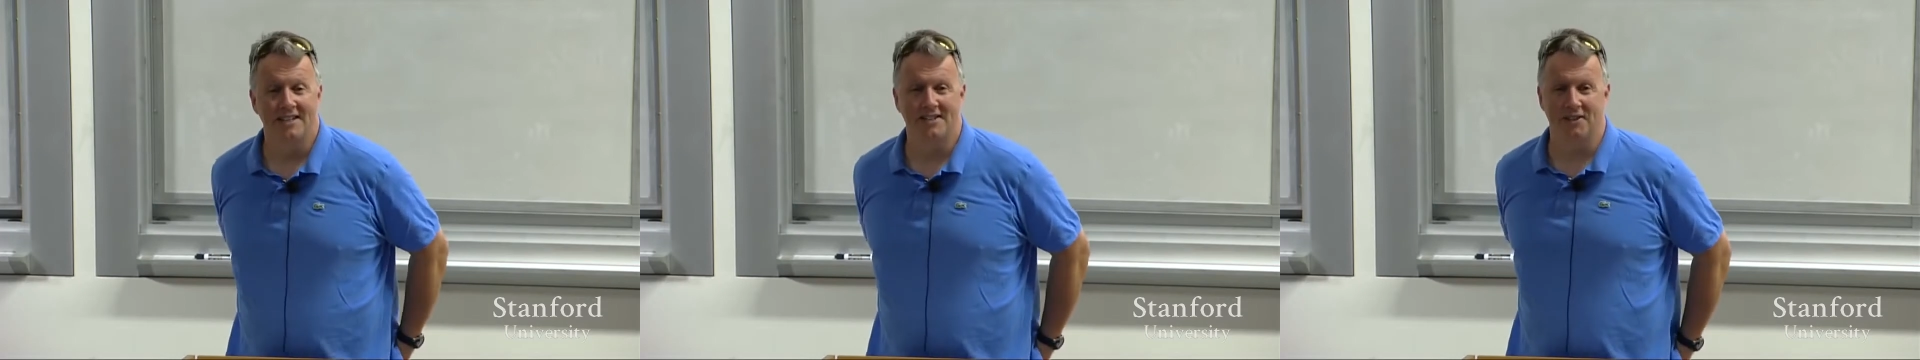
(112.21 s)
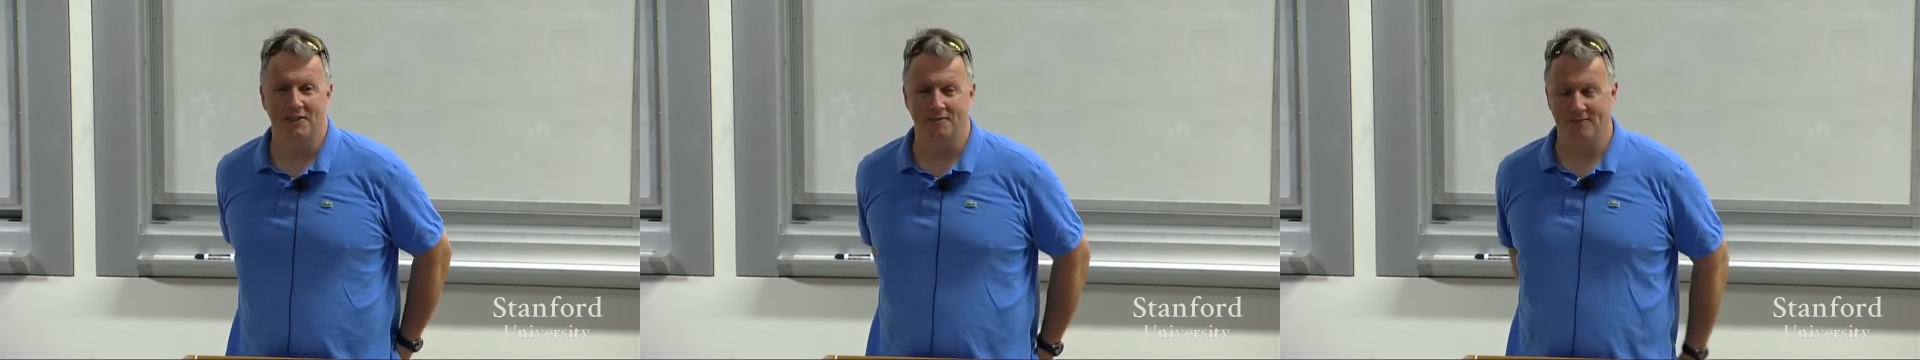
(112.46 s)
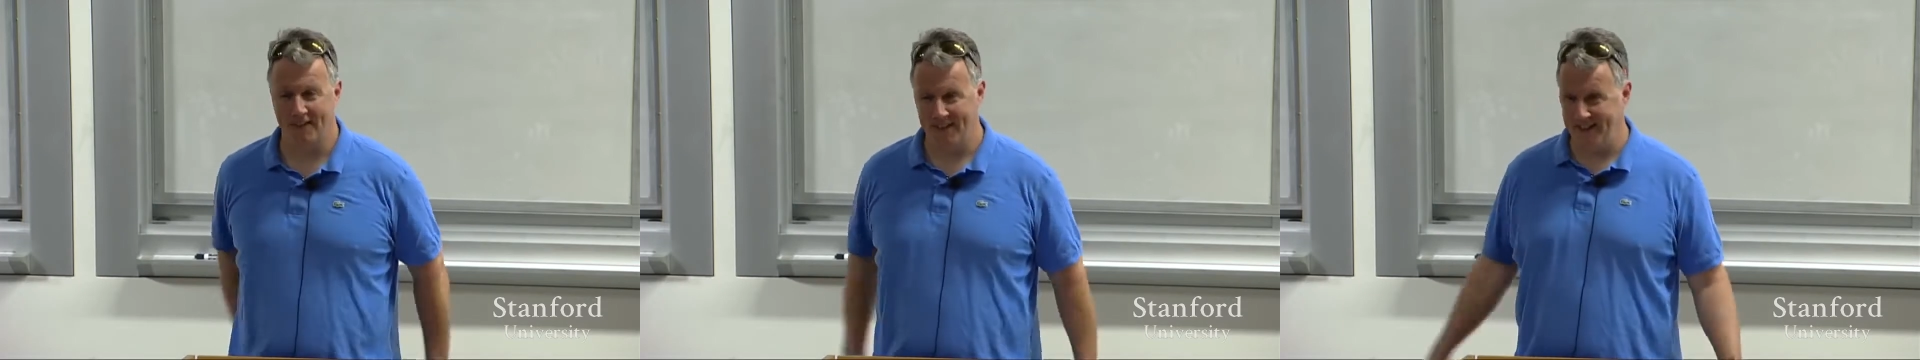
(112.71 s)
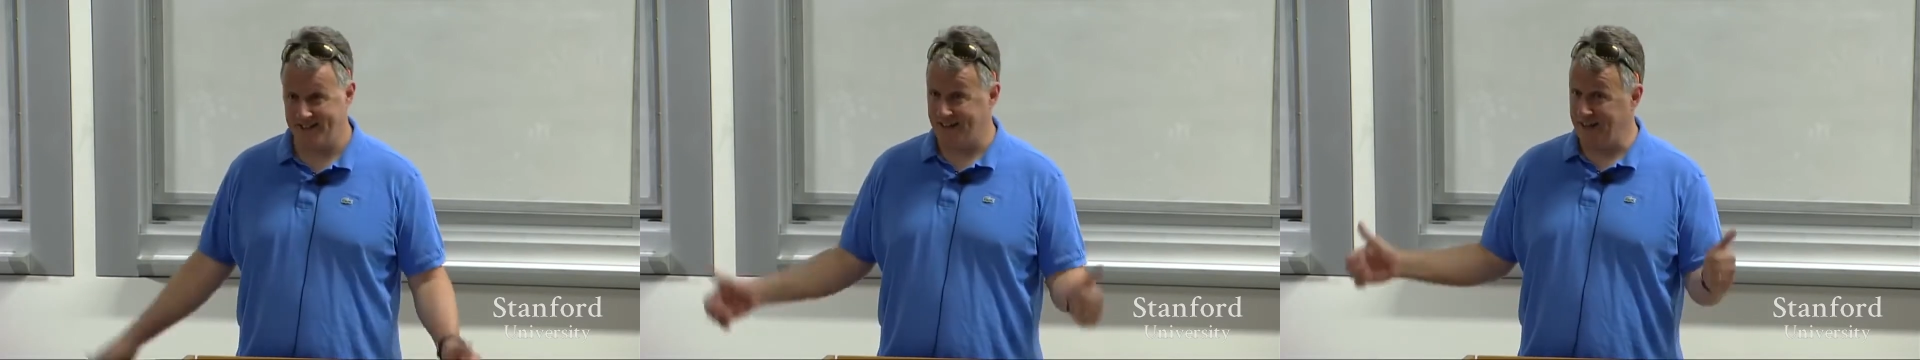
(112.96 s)
So,
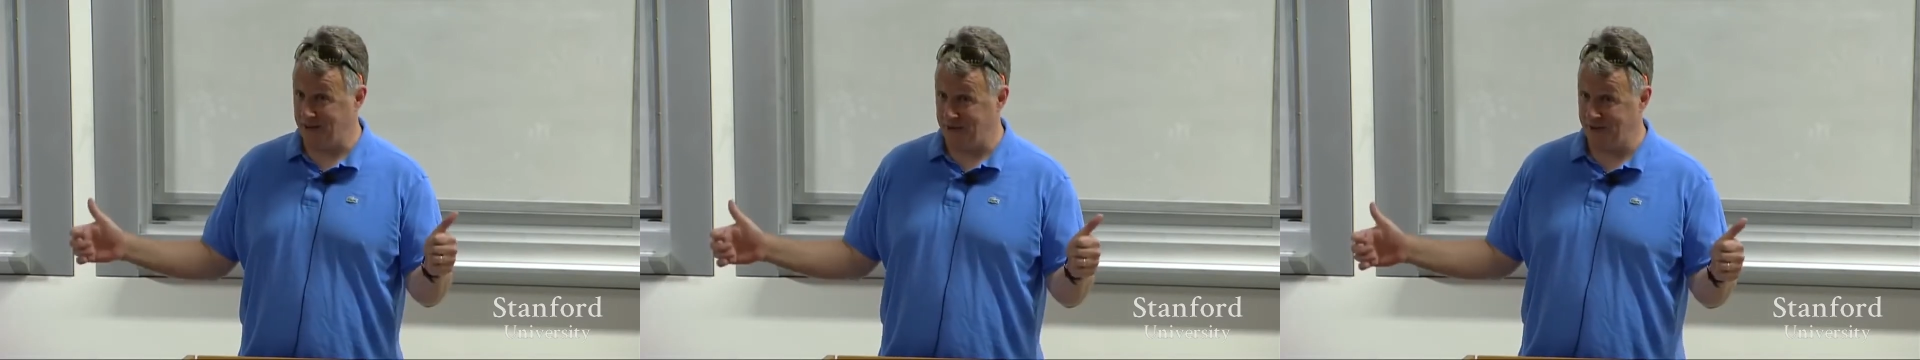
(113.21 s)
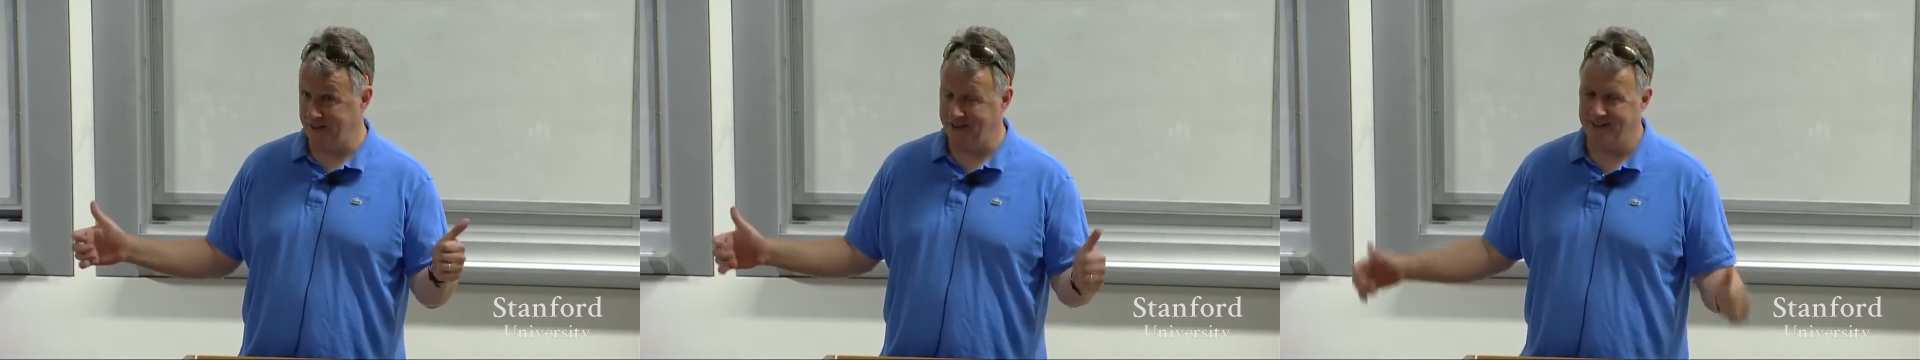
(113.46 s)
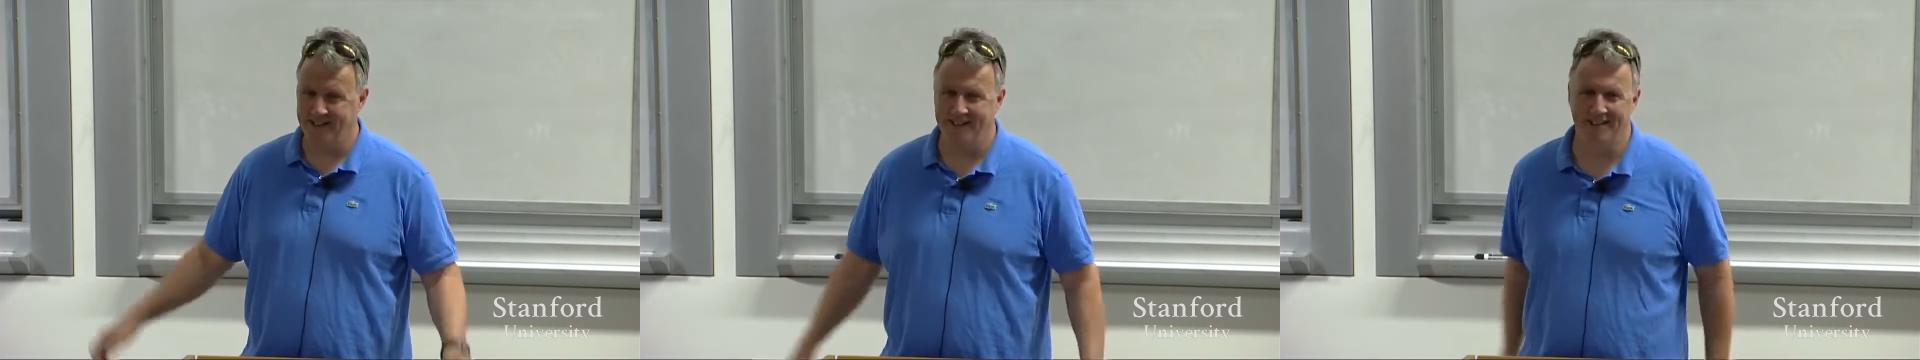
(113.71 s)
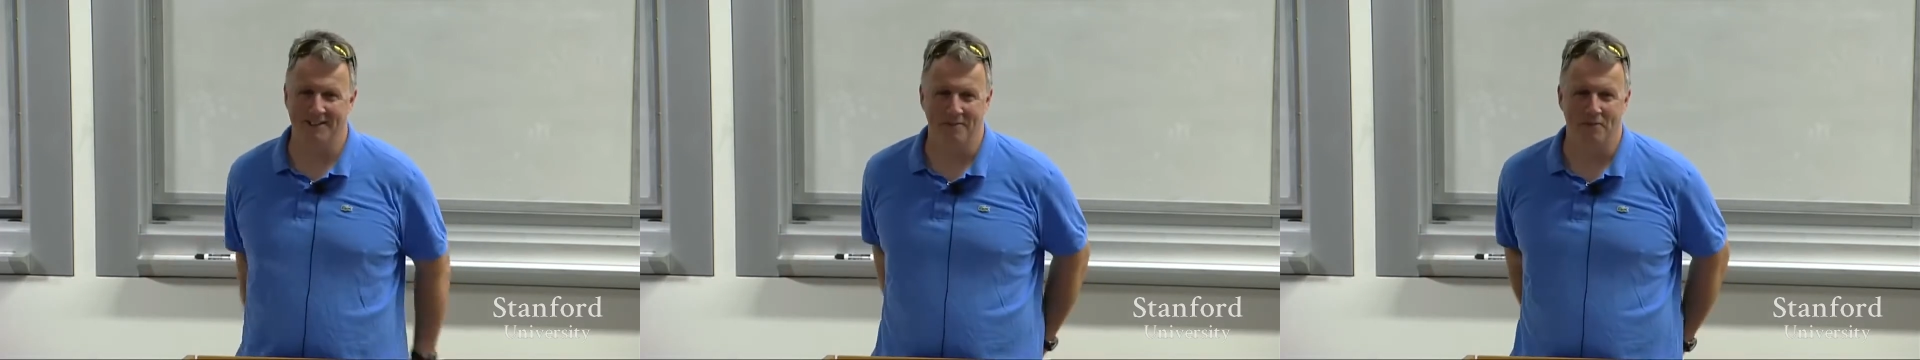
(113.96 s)
as I learned,
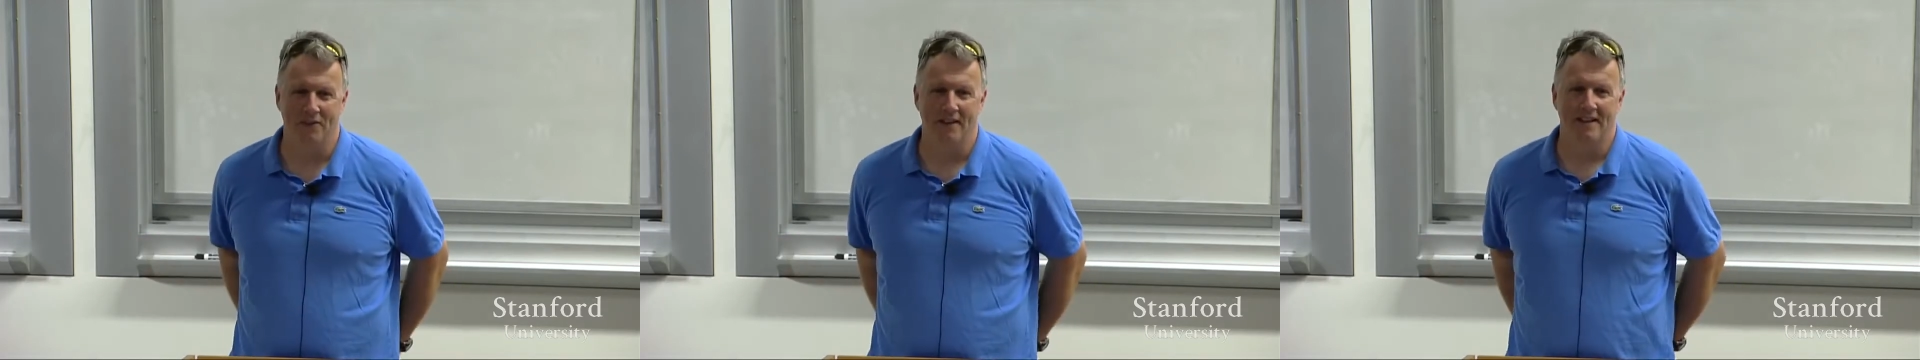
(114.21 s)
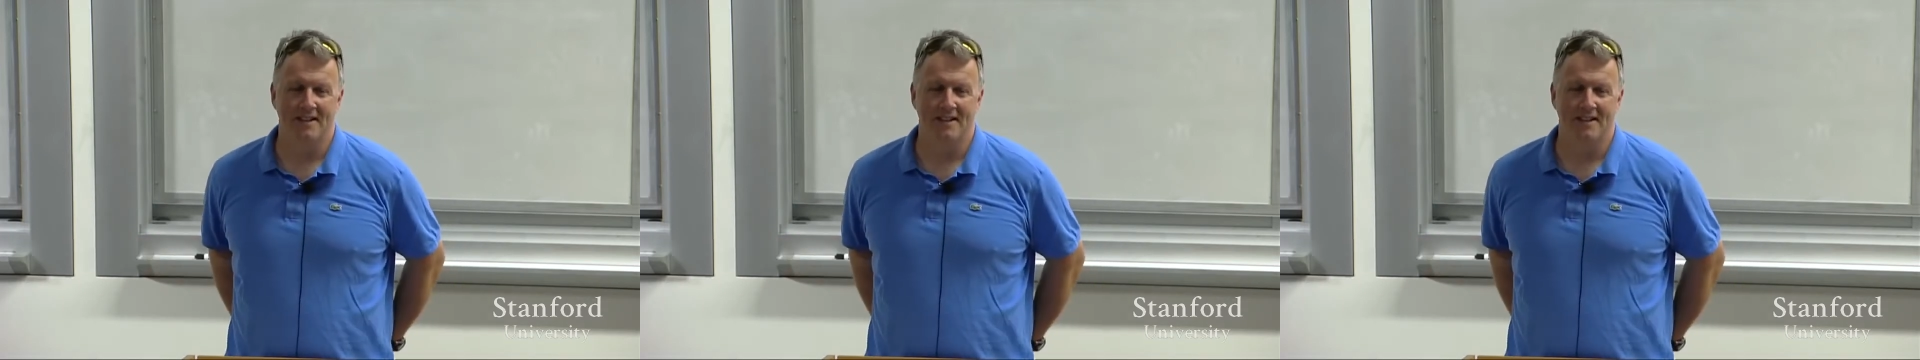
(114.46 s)
um,